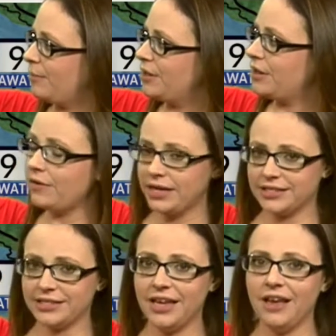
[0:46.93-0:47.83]
But
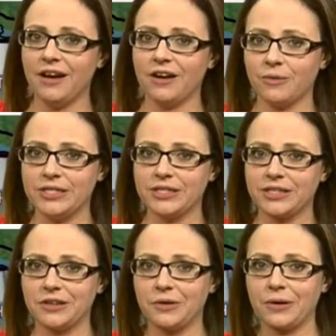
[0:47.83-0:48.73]
notice our winds in
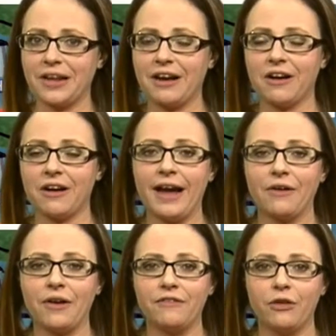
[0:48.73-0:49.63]
Concordia are
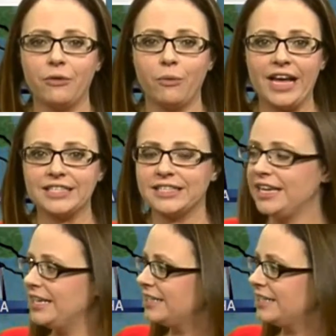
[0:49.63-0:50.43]
out of the west.